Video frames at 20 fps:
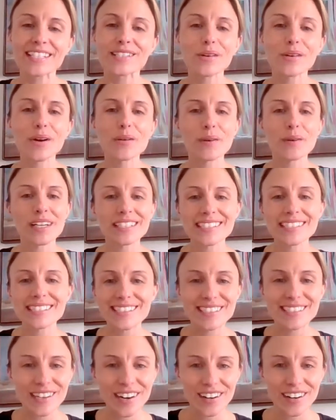So I want
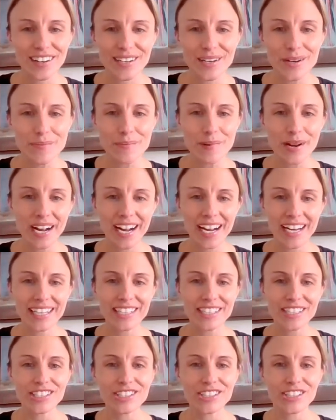to start
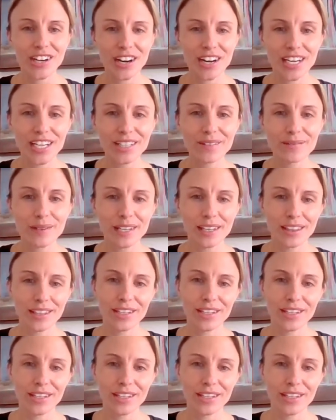by sharing with